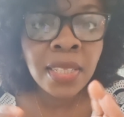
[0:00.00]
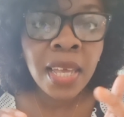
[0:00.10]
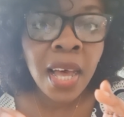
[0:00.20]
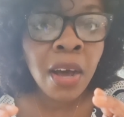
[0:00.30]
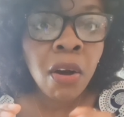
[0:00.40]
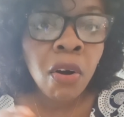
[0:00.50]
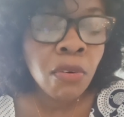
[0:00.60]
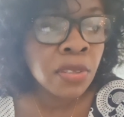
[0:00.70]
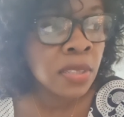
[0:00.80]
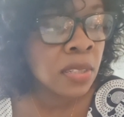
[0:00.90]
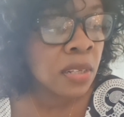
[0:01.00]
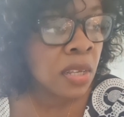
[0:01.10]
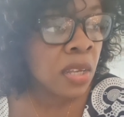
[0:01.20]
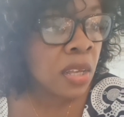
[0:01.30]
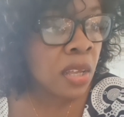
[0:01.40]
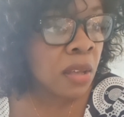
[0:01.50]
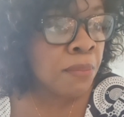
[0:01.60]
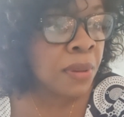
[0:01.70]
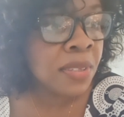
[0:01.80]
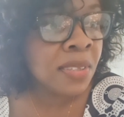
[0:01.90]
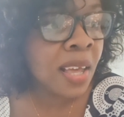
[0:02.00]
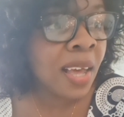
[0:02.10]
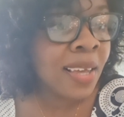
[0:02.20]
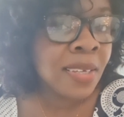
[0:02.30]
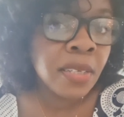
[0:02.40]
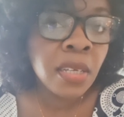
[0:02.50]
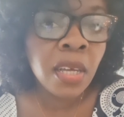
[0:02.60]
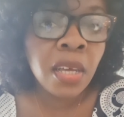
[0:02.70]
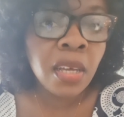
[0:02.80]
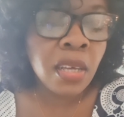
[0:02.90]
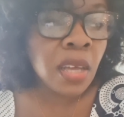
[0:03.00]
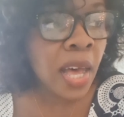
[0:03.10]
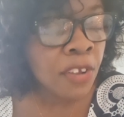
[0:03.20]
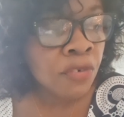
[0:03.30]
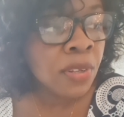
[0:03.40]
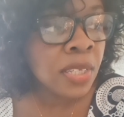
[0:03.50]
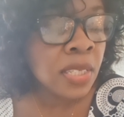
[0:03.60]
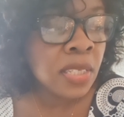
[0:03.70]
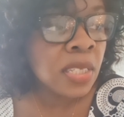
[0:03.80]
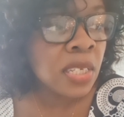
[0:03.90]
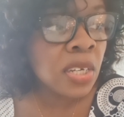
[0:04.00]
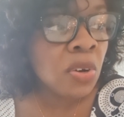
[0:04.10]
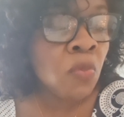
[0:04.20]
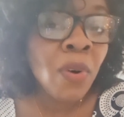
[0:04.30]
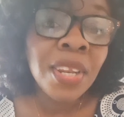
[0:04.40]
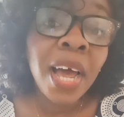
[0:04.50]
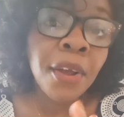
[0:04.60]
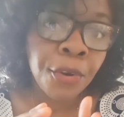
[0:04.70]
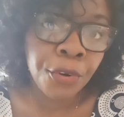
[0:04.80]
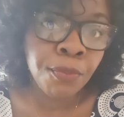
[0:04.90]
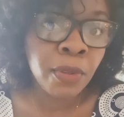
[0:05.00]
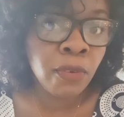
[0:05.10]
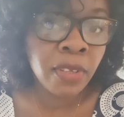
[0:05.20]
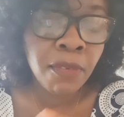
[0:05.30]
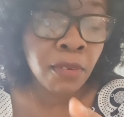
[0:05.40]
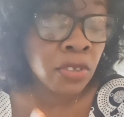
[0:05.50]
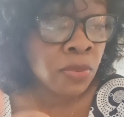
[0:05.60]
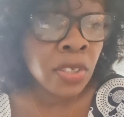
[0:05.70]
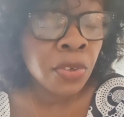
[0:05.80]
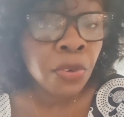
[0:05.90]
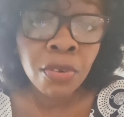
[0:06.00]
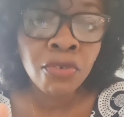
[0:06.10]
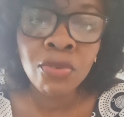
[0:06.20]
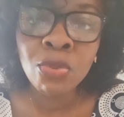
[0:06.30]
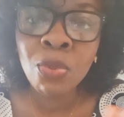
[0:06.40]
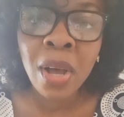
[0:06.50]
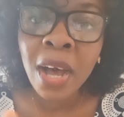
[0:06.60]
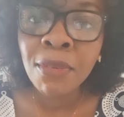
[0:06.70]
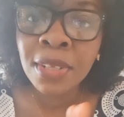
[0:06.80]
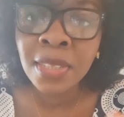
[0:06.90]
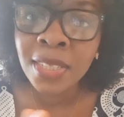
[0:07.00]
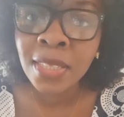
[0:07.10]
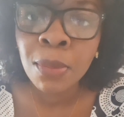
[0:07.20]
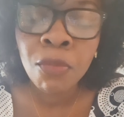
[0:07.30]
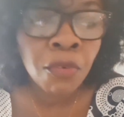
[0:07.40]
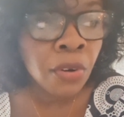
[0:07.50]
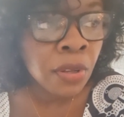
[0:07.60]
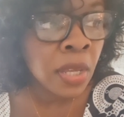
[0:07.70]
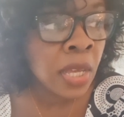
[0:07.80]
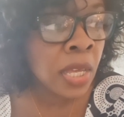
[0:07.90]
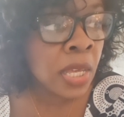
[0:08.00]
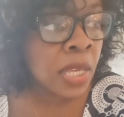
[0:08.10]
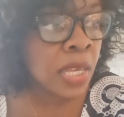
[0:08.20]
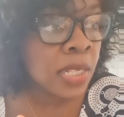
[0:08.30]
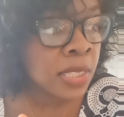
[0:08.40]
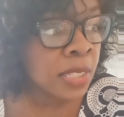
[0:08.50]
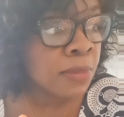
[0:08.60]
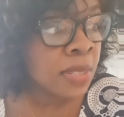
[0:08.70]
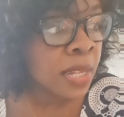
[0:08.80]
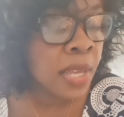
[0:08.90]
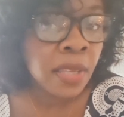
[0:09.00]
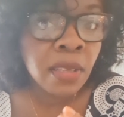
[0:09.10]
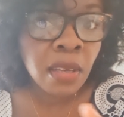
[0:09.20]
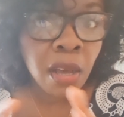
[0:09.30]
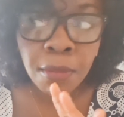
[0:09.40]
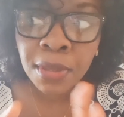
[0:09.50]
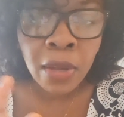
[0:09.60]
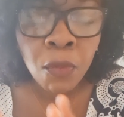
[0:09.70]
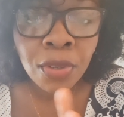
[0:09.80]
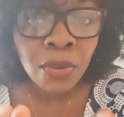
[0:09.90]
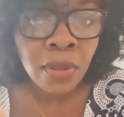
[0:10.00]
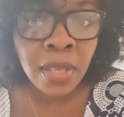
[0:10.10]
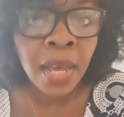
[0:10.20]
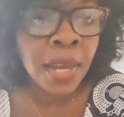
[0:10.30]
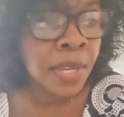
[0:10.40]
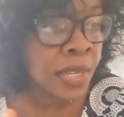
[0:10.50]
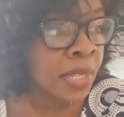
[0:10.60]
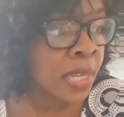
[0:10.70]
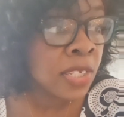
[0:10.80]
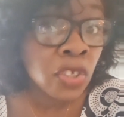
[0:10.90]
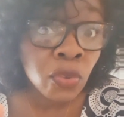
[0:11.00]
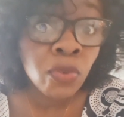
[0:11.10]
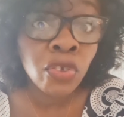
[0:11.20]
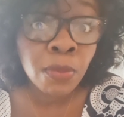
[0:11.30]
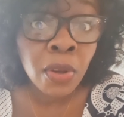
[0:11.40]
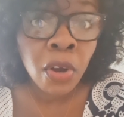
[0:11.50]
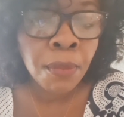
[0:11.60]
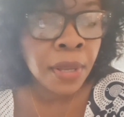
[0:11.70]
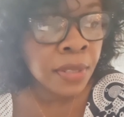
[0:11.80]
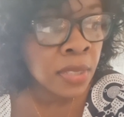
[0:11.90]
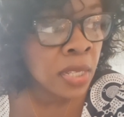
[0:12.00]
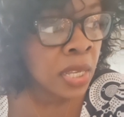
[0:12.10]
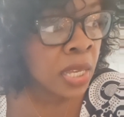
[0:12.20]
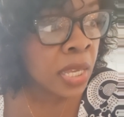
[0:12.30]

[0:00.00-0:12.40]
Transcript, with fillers: said they are hosts, but actually what I heard, because I was really curious to know how this system worked, it seems like, I mean, I went online and I saw some comments.